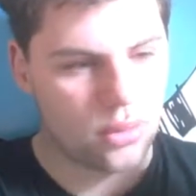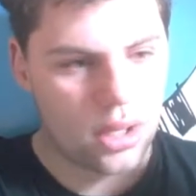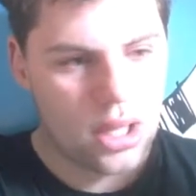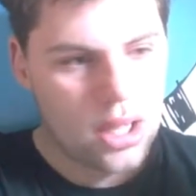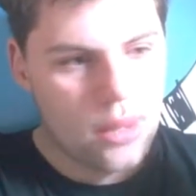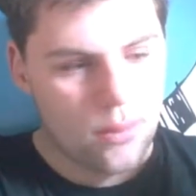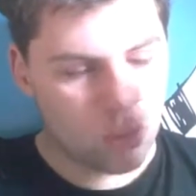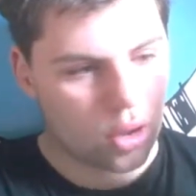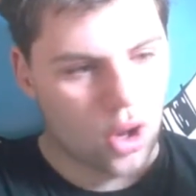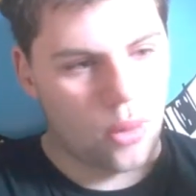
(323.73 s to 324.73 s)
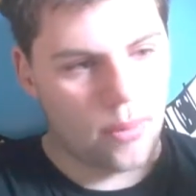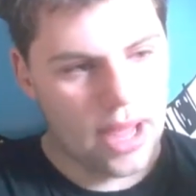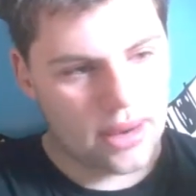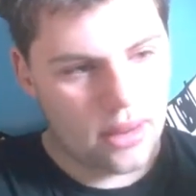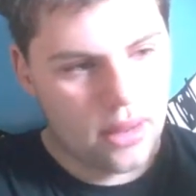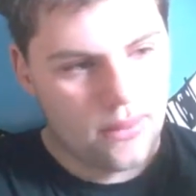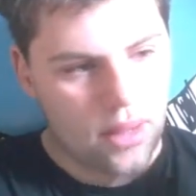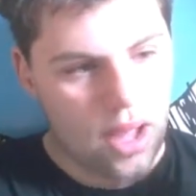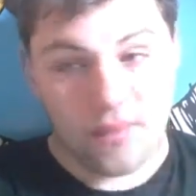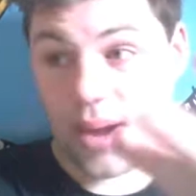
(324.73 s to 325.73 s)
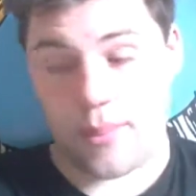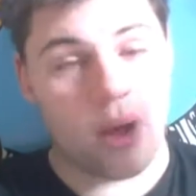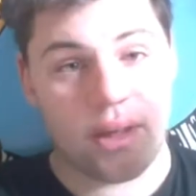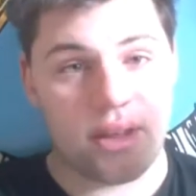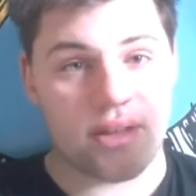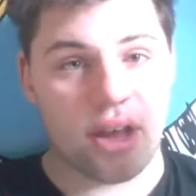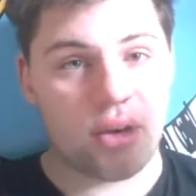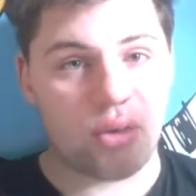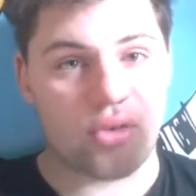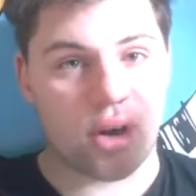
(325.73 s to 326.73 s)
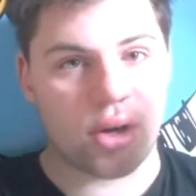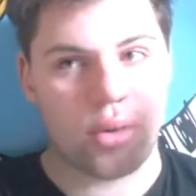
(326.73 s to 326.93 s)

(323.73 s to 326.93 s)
Mortal Kombat, Vampire: The Eternal Struggle,